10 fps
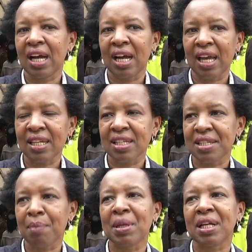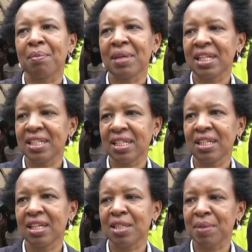uh, and its
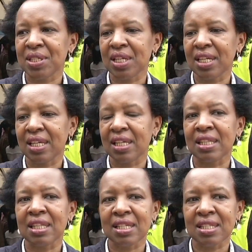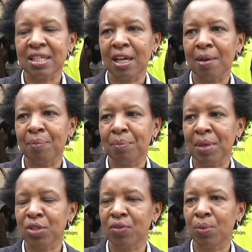applicability, especially in this um,
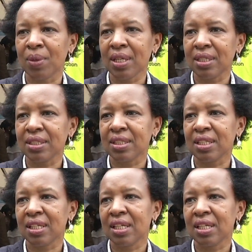part of the world,